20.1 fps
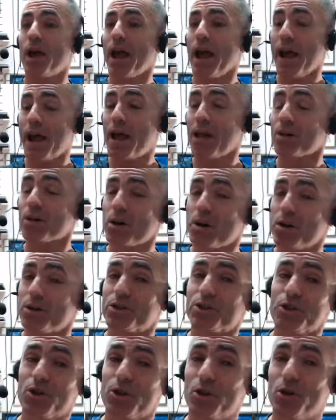and
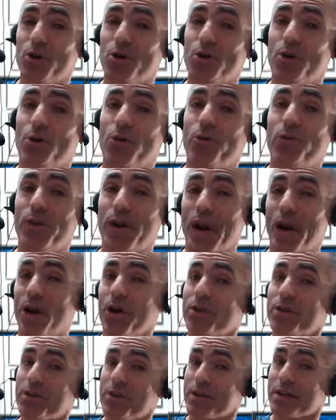also
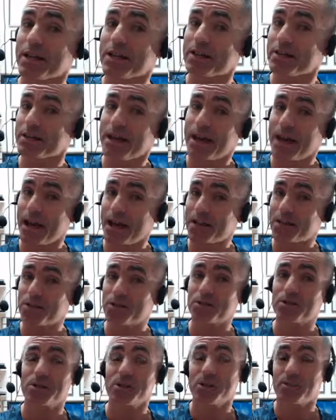found the link to
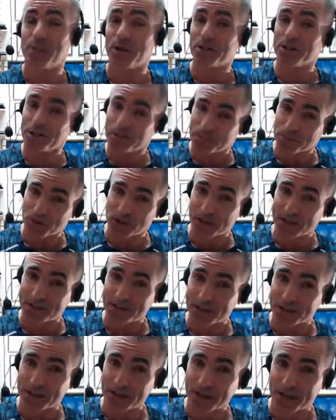cancers, especially
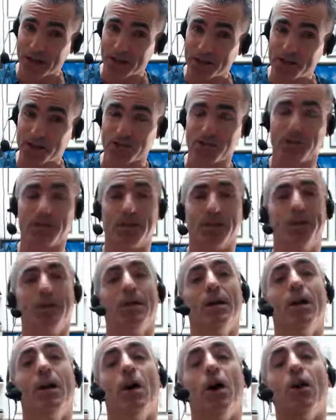prostate cancers.
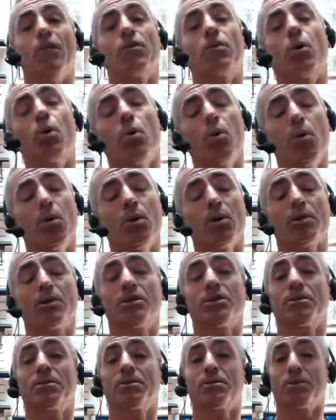Of
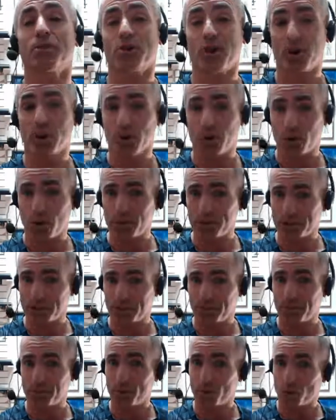course,
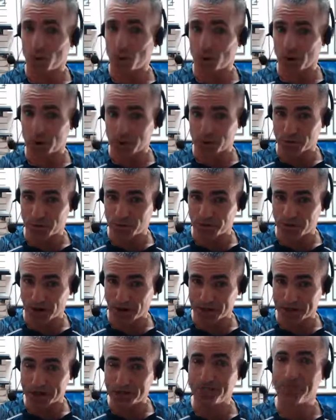triclosan, where do you
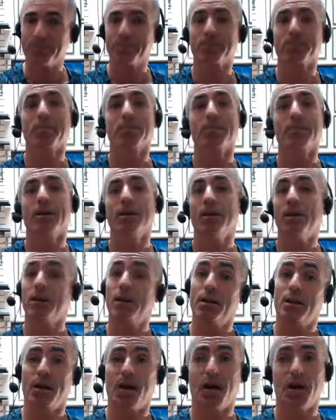find it?
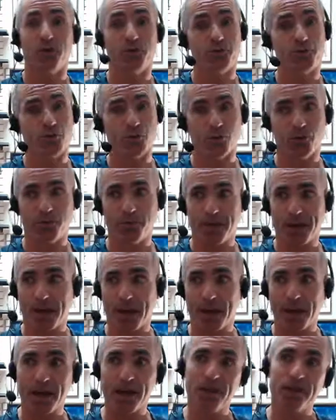Uh,
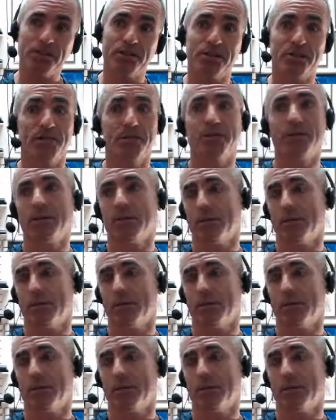toothpaste,